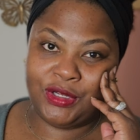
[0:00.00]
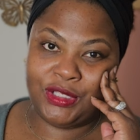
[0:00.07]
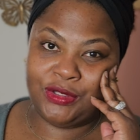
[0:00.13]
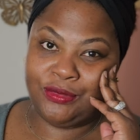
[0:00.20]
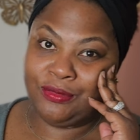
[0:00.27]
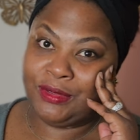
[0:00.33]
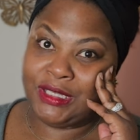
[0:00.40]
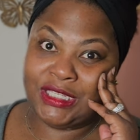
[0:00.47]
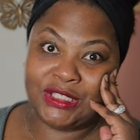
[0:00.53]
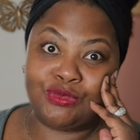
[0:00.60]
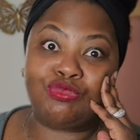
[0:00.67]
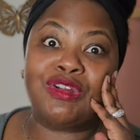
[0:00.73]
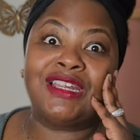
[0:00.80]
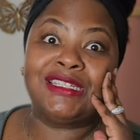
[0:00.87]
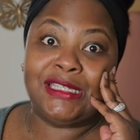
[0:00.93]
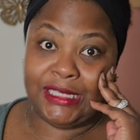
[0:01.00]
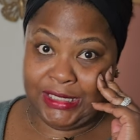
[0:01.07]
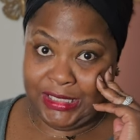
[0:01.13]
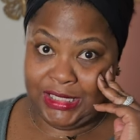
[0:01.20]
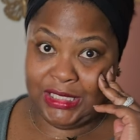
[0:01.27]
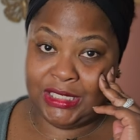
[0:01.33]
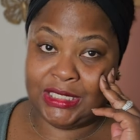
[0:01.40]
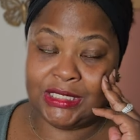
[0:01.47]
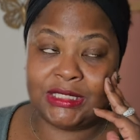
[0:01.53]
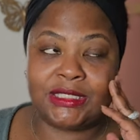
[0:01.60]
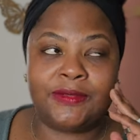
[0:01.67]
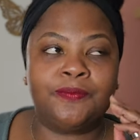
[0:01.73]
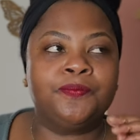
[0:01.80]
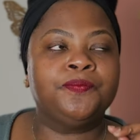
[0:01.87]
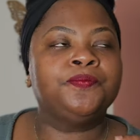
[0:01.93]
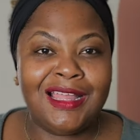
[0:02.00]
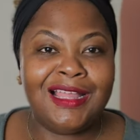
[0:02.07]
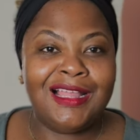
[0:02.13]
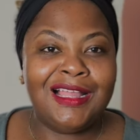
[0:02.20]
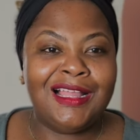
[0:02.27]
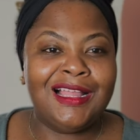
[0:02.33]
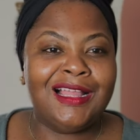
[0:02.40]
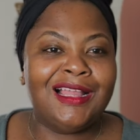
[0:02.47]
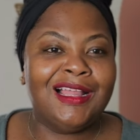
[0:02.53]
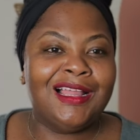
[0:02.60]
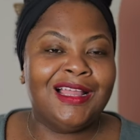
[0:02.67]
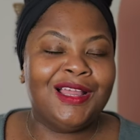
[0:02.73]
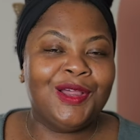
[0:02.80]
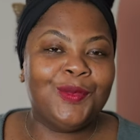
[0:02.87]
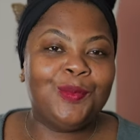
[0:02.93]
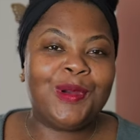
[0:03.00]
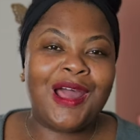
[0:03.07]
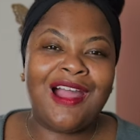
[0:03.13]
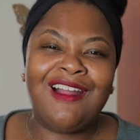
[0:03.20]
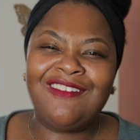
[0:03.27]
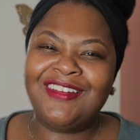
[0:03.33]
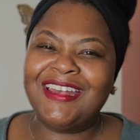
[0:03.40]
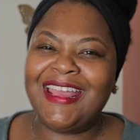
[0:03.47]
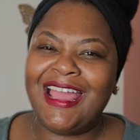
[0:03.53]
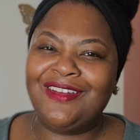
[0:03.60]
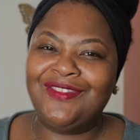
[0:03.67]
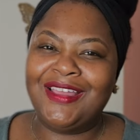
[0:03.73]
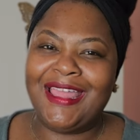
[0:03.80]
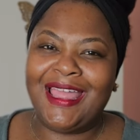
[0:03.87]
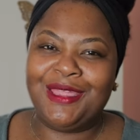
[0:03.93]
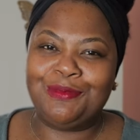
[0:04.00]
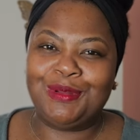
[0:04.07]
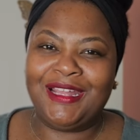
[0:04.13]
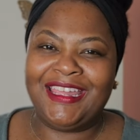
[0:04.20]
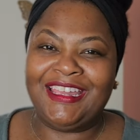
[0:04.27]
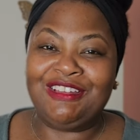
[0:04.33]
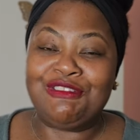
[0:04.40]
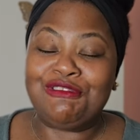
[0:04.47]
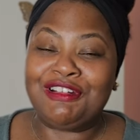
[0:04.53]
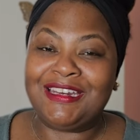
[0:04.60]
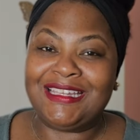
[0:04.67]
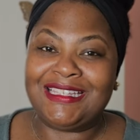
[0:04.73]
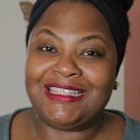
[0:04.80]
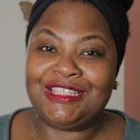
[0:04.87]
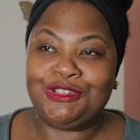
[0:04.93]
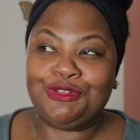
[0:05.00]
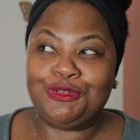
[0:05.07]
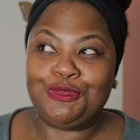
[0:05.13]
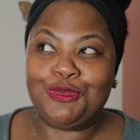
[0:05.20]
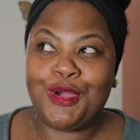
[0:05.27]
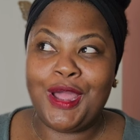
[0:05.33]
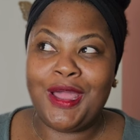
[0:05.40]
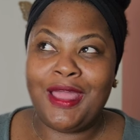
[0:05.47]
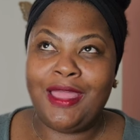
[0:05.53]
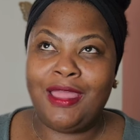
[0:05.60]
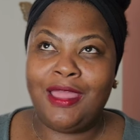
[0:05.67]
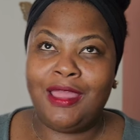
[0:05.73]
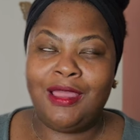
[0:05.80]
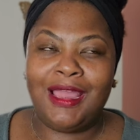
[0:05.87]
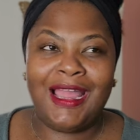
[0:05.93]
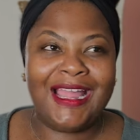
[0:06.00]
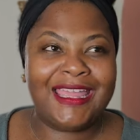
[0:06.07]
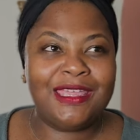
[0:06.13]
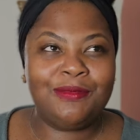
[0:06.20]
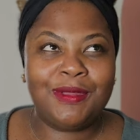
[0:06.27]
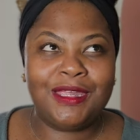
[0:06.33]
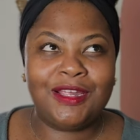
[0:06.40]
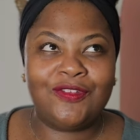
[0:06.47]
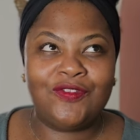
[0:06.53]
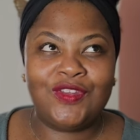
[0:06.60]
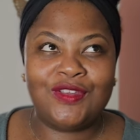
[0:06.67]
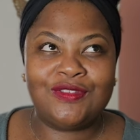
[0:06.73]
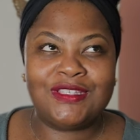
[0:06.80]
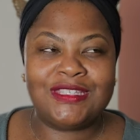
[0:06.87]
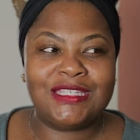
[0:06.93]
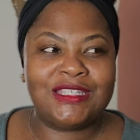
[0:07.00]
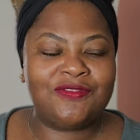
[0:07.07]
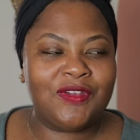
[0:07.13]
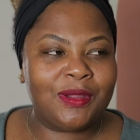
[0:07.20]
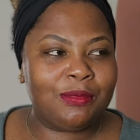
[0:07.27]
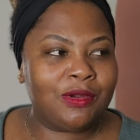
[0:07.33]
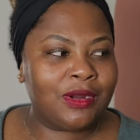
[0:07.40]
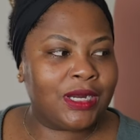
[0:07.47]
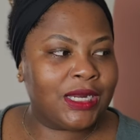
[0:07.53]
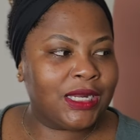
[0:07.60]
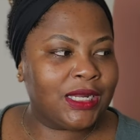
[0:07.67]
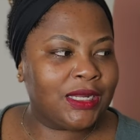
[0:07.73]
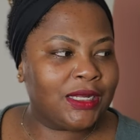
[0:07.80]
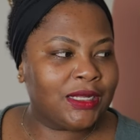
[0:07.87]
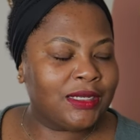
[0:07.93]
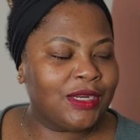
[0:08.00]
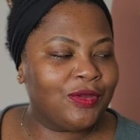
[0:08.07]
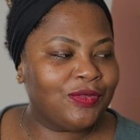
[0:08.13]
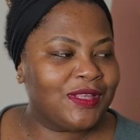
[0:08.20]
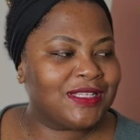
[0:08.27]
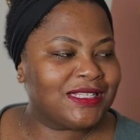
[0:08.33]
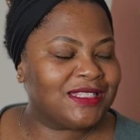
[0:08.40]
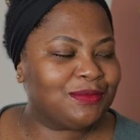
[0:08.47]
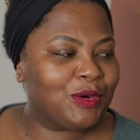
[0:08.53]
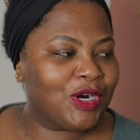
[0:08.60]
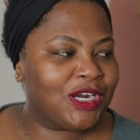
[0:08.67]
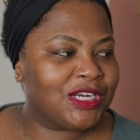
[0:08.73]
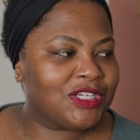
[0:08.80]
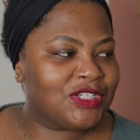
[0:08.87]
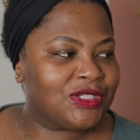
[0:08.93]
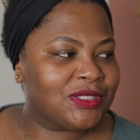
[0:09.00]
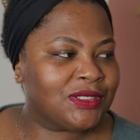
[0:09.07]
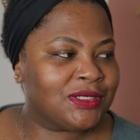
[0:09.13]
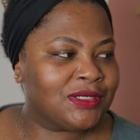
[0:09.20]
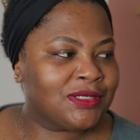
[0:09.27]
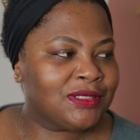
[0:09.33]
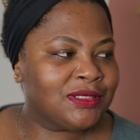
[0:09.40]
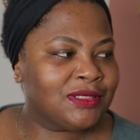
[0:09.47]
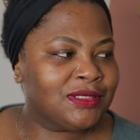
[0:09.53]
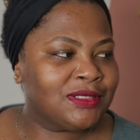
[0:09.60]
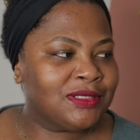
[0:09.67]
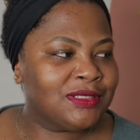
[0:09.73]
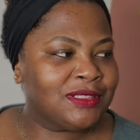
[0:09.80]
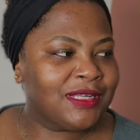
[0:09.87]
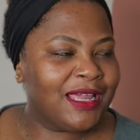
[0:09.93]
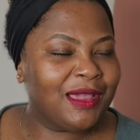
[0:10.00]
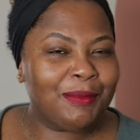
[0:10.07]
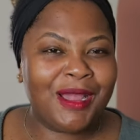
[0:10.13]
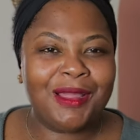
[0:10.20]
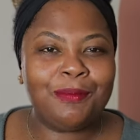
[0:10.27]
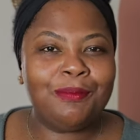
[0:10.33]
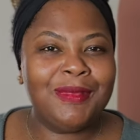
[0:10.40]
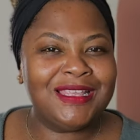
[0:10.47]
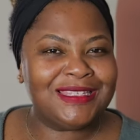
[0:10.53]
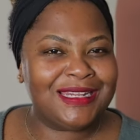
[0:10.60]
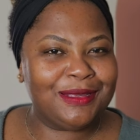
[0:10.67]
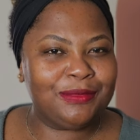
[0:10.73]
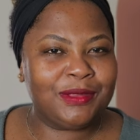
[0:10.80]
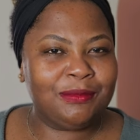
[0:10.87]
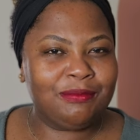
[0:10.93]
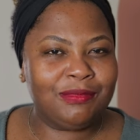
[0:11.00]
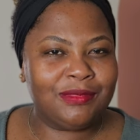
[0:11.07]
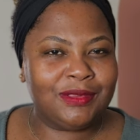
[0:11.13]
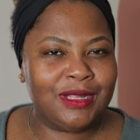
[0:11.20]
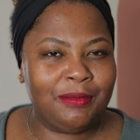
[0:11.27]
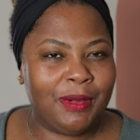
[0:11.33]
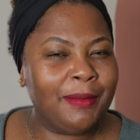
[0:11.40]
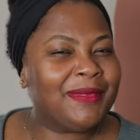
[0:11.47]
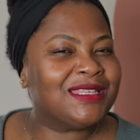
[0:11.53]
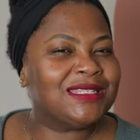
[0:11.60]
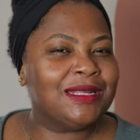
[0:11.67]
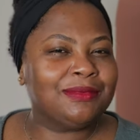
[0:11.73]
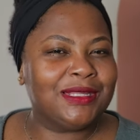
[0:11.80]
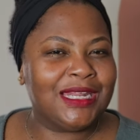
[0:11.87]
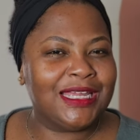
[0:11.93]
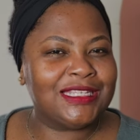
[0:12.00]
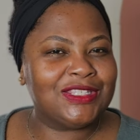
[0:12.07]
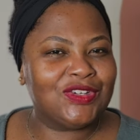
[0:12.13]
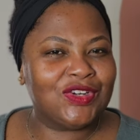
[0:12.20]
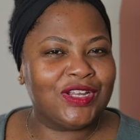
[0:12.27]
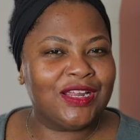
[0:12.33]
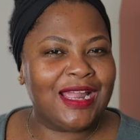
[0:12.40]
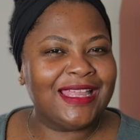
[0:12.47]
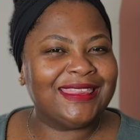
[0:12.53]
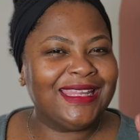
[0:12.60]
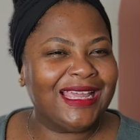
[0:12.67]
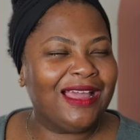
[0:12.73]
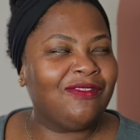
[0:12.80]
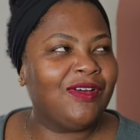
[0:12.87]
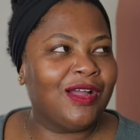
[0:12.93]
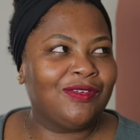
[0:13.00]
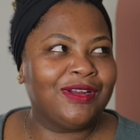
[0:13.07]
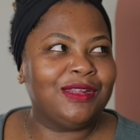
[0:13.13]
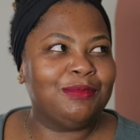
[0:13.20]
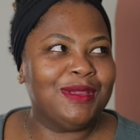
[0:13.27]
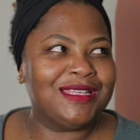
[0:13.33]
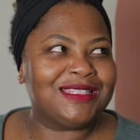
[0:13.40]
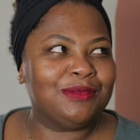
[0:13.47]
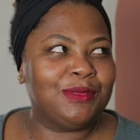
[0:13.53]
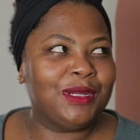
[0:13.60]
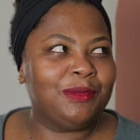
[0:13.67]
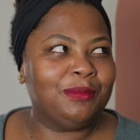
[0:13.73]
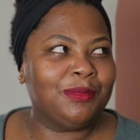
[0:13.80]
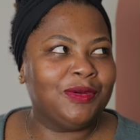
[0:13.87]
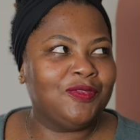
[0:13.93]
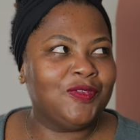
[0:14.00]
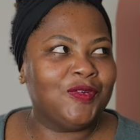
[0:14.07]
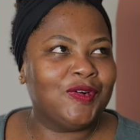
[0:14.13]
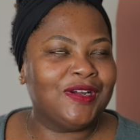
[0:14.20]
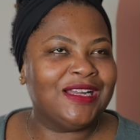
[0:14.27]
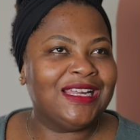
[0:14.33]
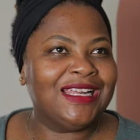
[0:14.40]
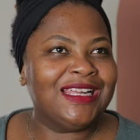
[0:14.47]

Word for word: you is ridiculous. But I already have a game plan going into, I keep getting confused. Is this February? No, this is March. Am I messing up the dates on here? I think I've already messed them up before.